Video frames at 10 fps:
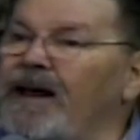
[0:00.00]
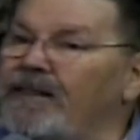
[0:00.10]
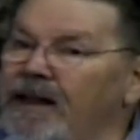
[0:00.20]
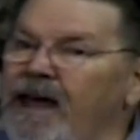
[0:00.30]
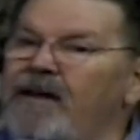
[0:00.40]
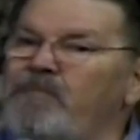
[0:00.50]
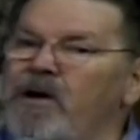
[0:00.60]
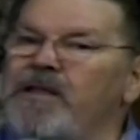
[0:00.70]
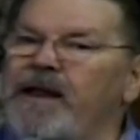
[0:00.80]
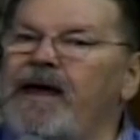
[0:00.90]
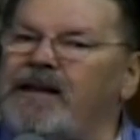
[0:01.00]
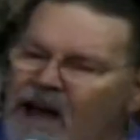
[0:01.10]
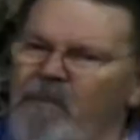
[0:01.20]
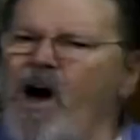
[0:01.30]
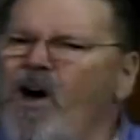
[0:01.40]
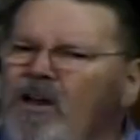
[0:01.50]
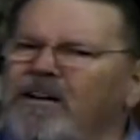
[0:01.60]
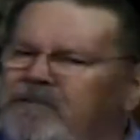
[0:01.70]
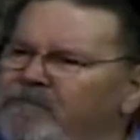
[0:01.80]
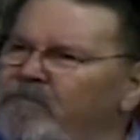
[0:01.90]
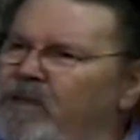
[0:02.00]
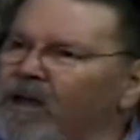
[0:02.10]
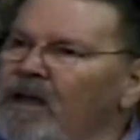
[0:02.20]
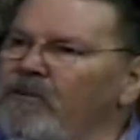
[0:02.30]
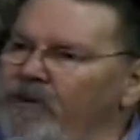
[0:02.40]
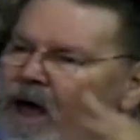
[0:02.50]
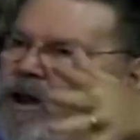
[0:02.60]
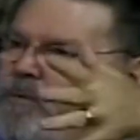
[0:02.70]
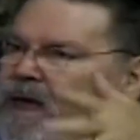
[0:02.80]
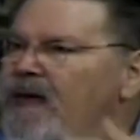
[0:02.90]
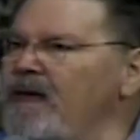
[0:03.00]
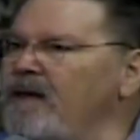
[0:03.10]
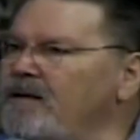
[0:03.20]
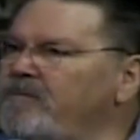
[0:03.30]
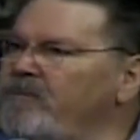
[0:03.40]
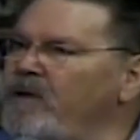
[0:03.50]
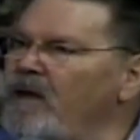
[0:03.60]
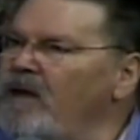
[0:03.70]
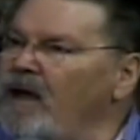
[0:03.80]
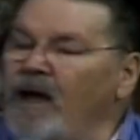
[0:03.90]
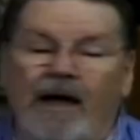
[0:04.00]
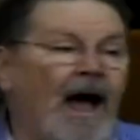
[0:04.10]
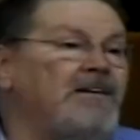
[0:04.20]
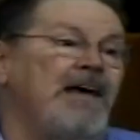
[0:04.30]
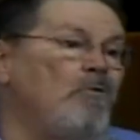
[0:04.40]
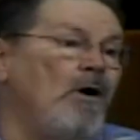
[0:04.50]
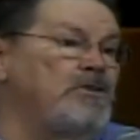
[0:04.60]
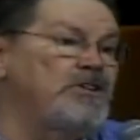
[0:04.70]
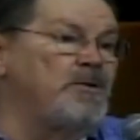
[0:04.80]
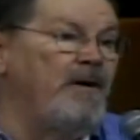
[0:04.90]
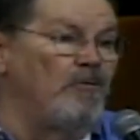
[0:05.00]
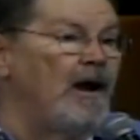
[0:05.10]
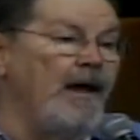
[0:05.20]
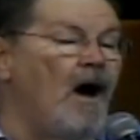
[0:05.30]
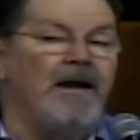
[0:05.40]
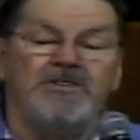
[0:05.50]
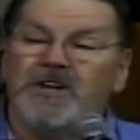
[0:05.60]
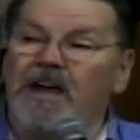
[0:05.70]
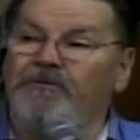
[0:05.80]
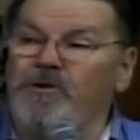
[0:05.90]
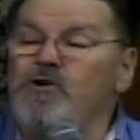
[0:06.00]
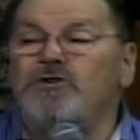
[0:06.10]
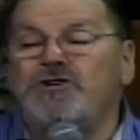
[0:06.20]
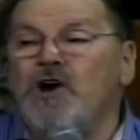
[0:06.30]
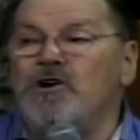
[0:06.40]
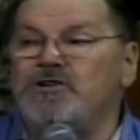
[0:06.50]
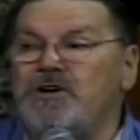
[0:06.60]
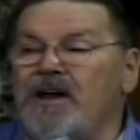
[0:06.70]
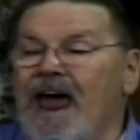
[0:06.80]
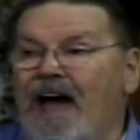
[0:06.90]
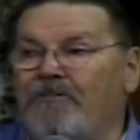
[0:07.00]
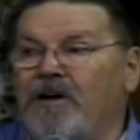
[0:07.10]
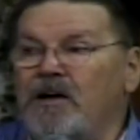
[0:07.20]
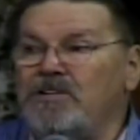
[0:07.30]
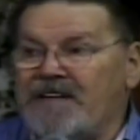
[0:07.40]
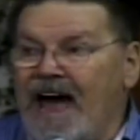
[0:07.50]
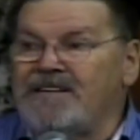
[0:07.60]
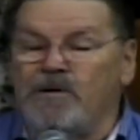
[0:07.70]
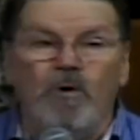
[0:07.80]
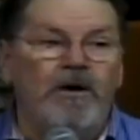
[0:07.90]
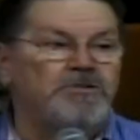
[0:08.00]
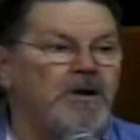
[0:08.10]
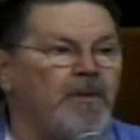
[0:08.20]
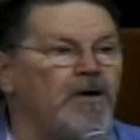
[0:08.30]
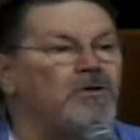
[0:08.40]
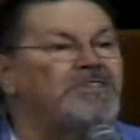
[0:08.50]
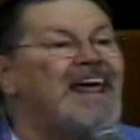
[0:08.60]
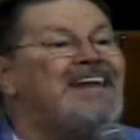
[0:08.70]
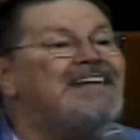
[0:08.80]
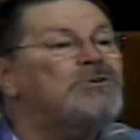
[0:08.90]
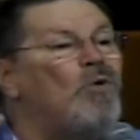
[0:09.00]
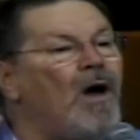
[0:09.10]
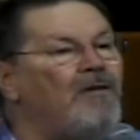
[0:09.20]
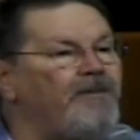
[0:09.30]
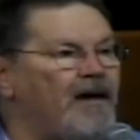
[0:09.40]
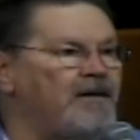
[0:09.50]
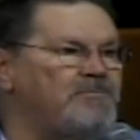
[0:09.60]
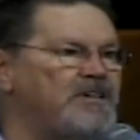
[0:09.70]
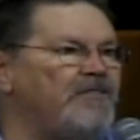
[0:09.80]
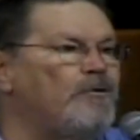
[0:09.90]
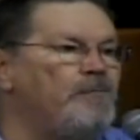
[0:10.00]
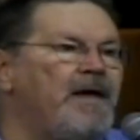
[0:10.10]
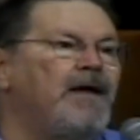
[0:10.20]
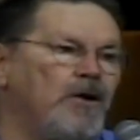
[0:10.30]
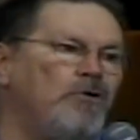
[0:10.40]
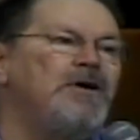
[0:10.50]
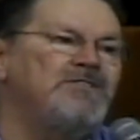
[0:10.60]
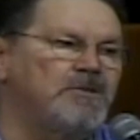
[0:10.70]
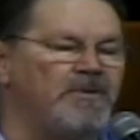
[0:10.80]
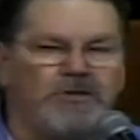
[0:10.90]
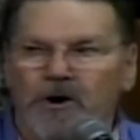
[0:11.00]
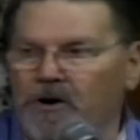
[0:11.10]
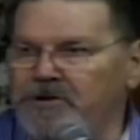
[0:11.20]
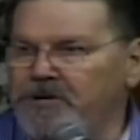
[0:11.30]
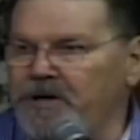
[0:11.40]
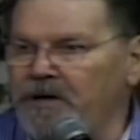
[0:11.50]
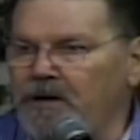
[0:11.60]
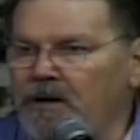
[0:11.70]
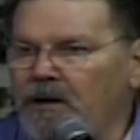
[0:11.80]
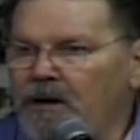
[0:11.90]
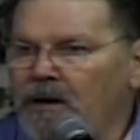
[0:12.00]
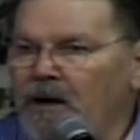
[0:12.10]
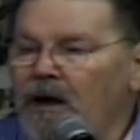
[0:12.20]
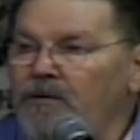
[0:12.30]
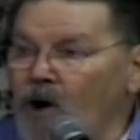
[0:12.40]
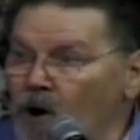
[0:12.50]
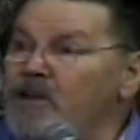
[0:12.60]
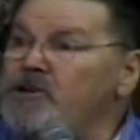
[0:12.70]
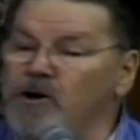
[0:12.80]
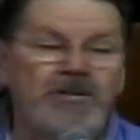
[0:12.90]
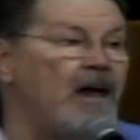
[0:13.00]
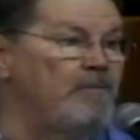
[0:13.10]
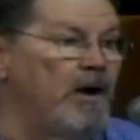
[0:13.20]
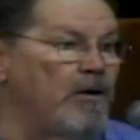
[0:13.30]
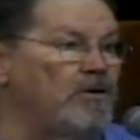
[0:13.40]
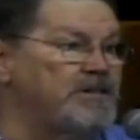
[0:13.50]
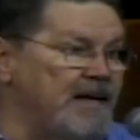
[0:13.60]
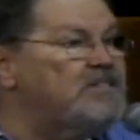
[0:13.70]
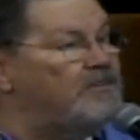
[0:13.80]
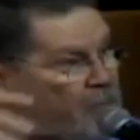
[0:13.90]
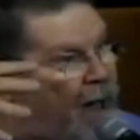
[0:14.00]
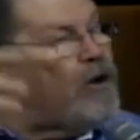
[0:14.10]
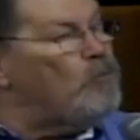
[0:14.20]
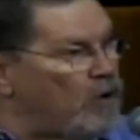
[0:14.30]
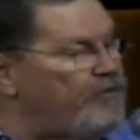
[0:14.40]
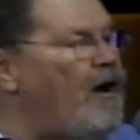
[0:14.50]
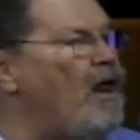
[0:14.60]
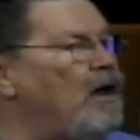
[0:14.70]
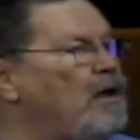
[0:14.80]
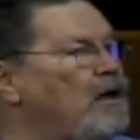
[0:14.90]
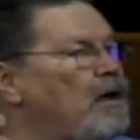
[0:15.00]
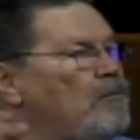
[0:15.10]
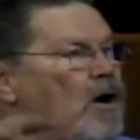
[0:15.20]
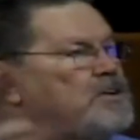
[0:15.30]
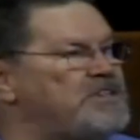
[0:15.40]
let the dead bury the dead. Come on! Follow me. I'll tell you what, just to be really honest, if your church doesn't have signs and wonders and miracles, they disqualify themselves from being a New Testament church. The early church had miracles. That's the pattern we're to follow. Mark